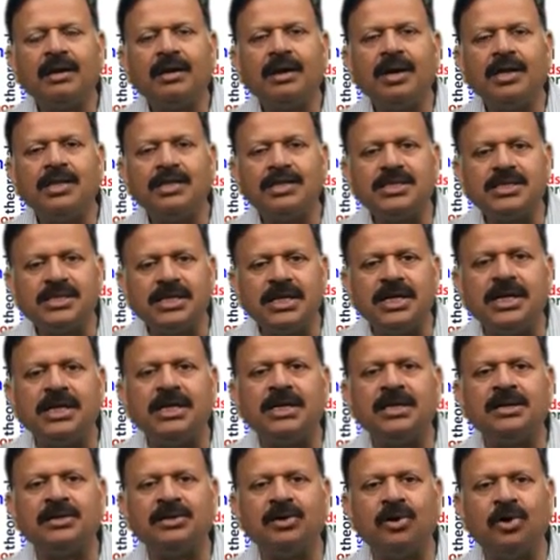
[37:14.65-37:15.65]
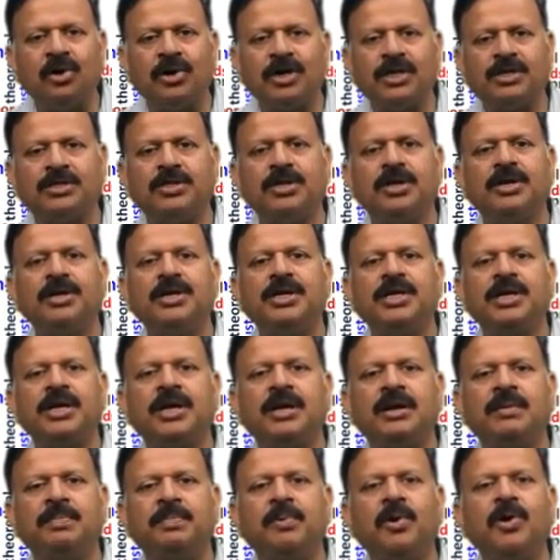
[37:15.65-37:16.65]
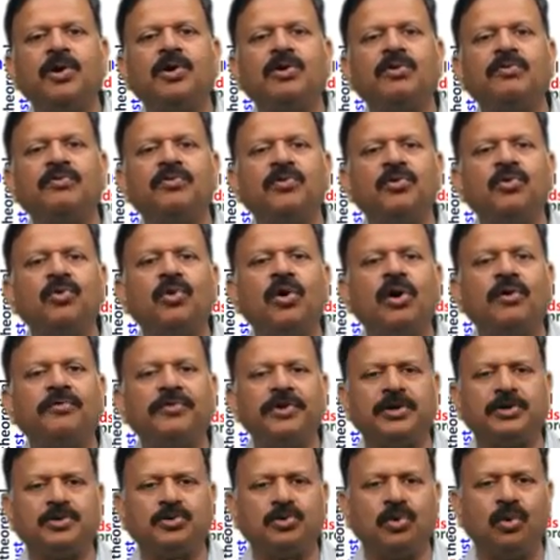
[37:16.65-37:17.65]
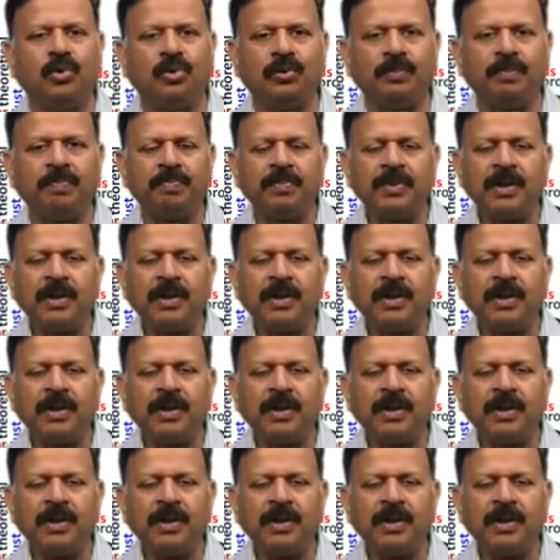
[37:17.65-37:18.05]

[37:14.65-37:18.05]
concern or a theoretical point of view of its own.